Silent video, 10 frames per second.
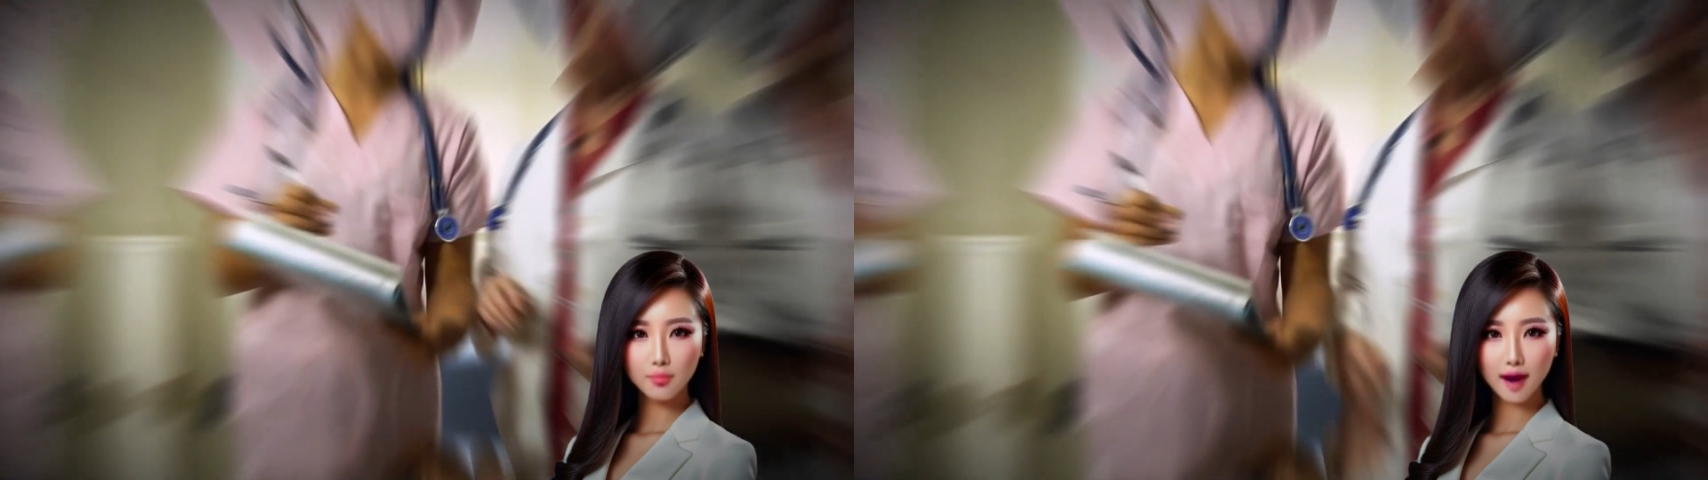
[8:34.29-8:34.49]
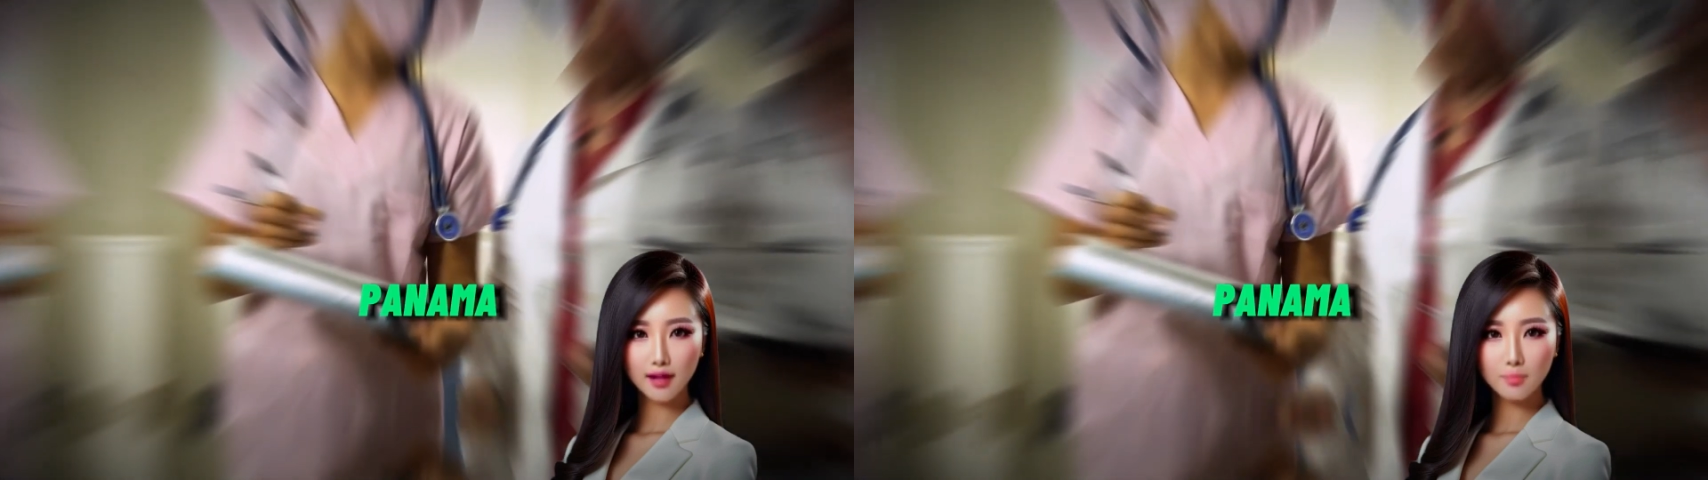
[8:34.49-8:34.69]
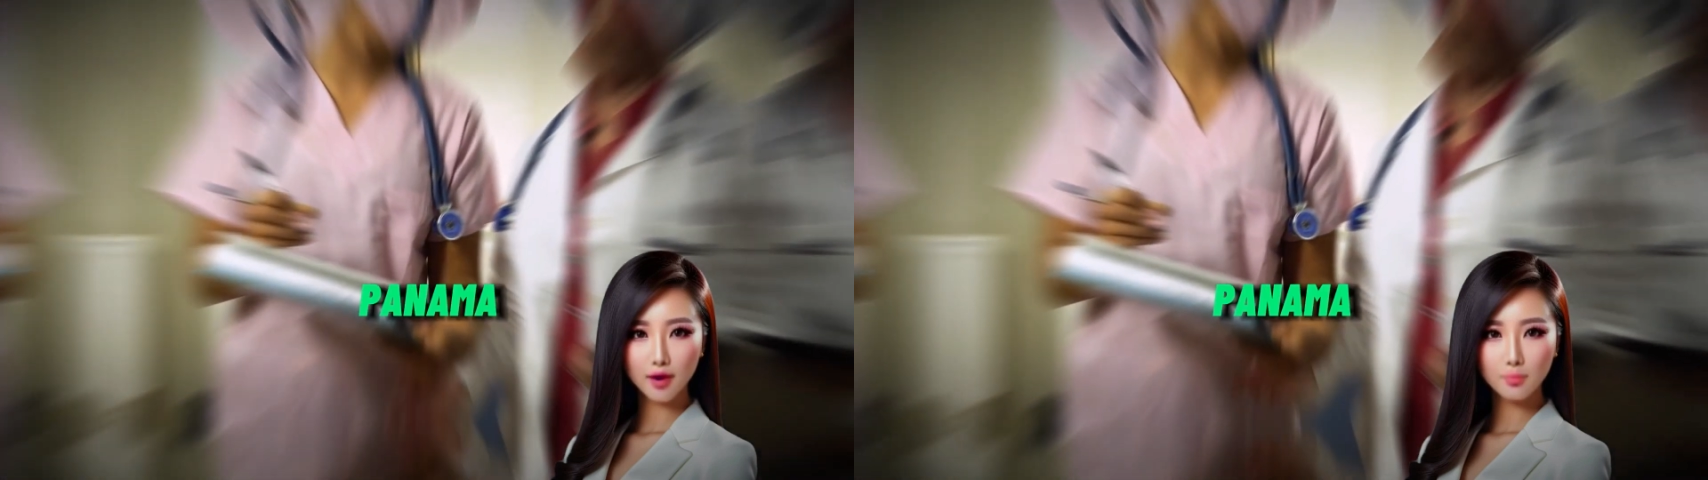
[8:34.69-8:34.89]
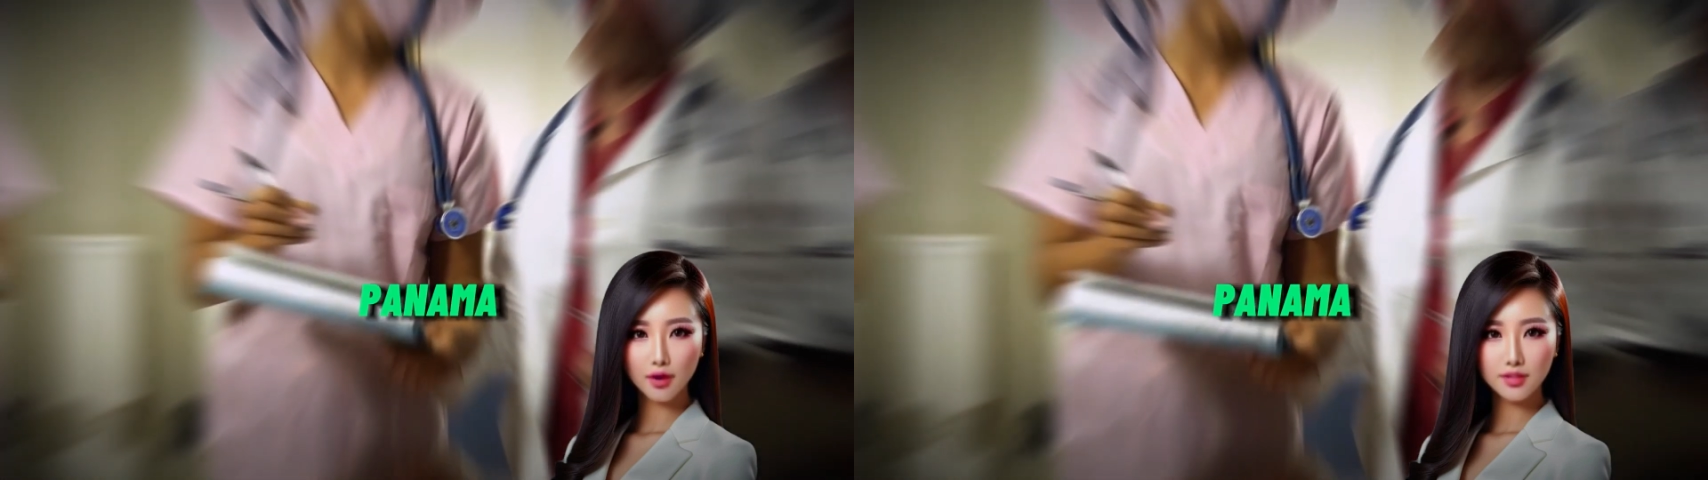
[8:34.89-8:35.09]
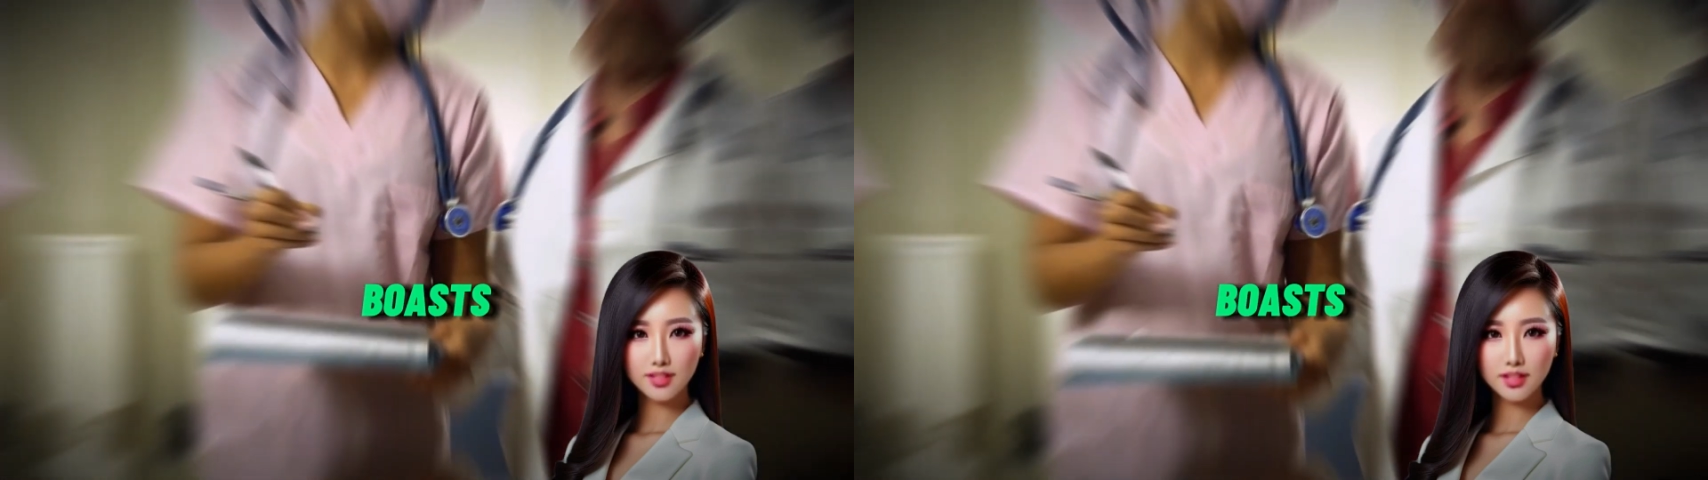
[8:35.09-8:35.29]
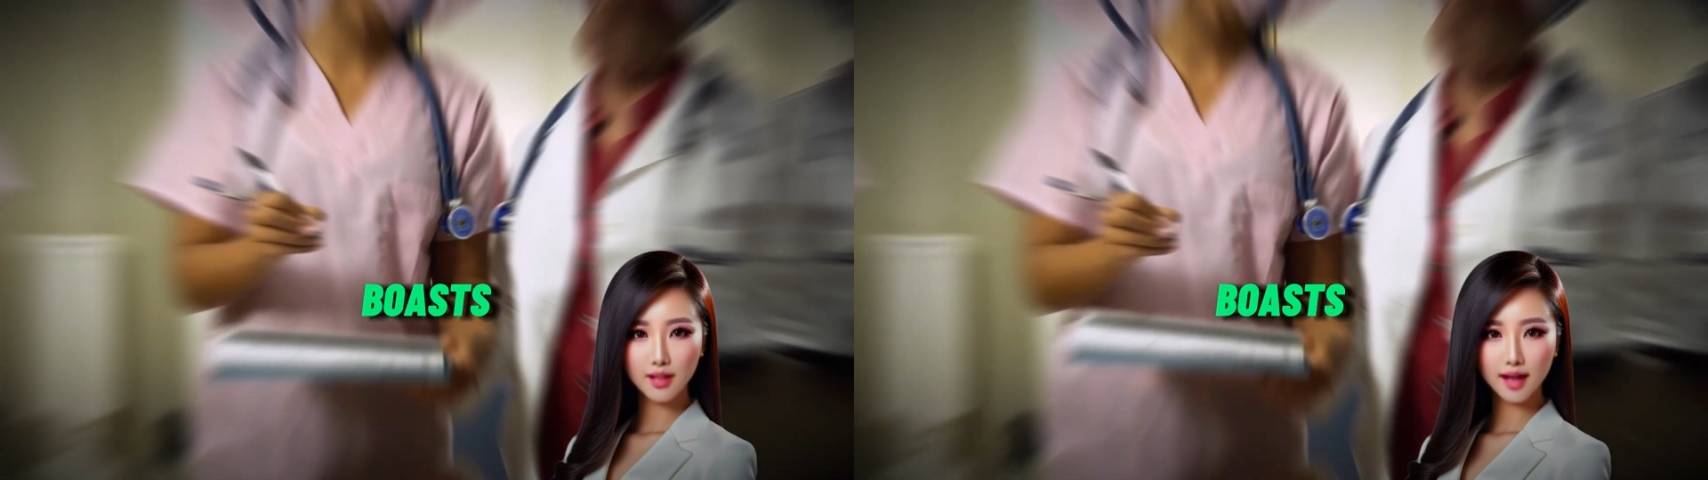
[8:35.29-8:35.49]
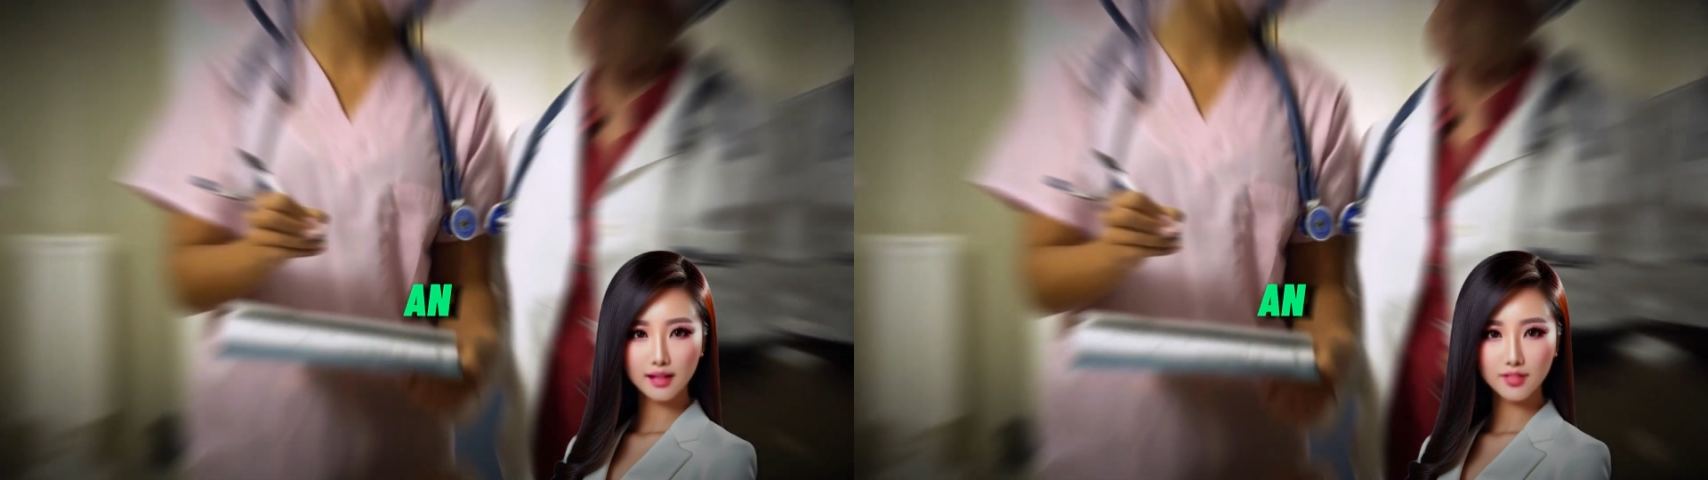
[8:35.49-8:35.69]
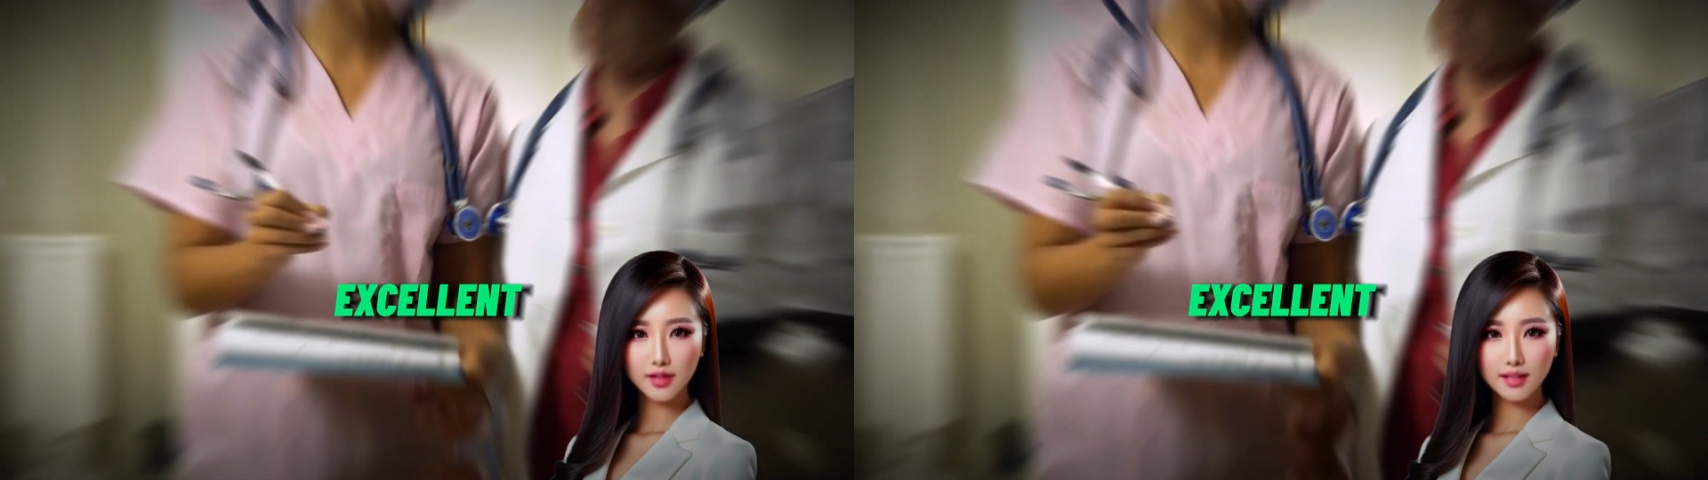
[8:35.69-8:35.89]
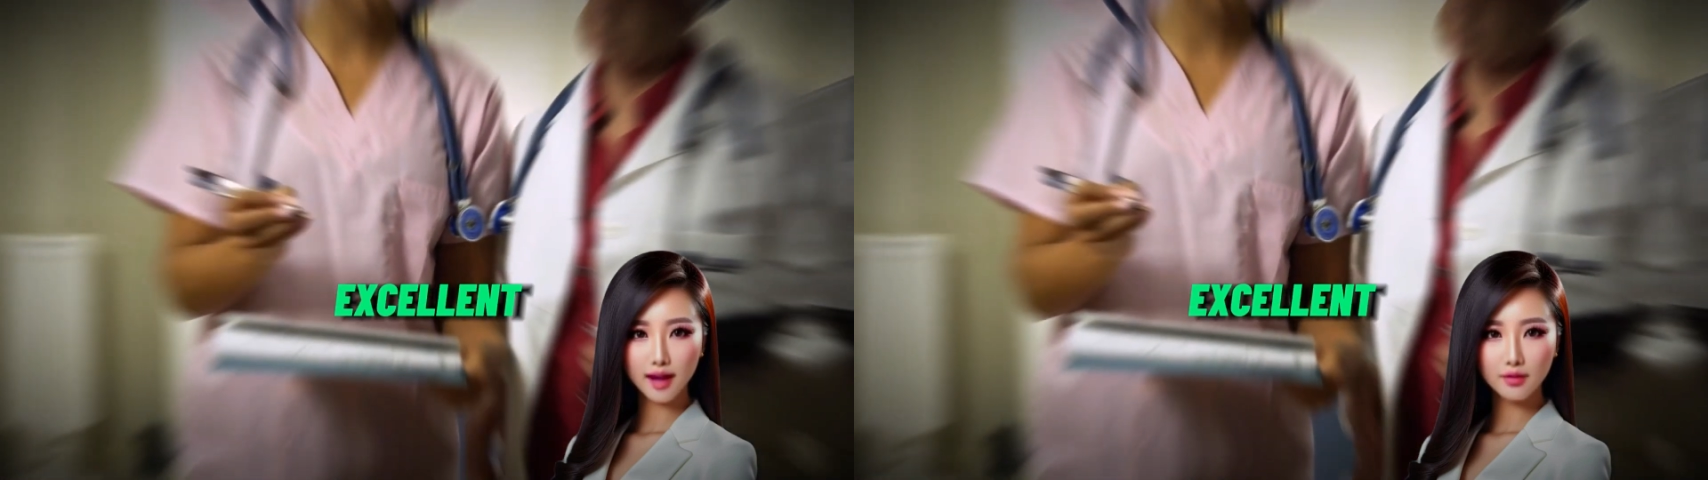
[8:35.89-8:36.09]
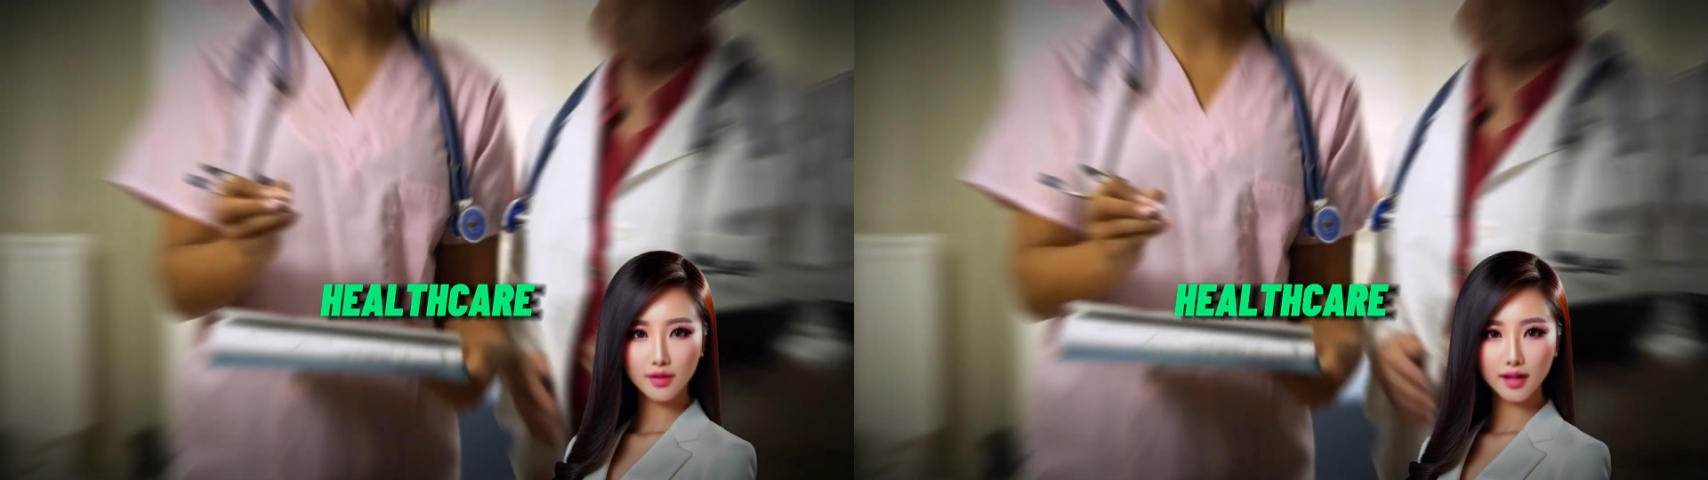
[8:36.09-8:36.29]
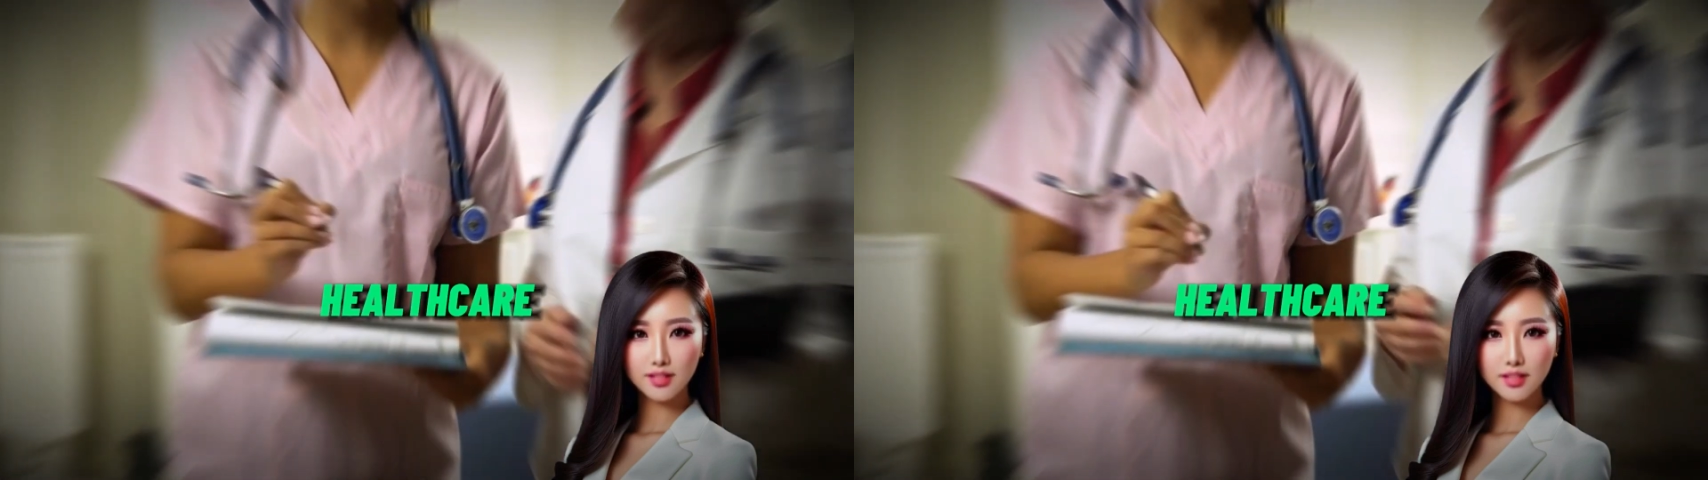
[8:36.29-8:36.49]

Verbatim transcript: Panama boasts an excellent healthcare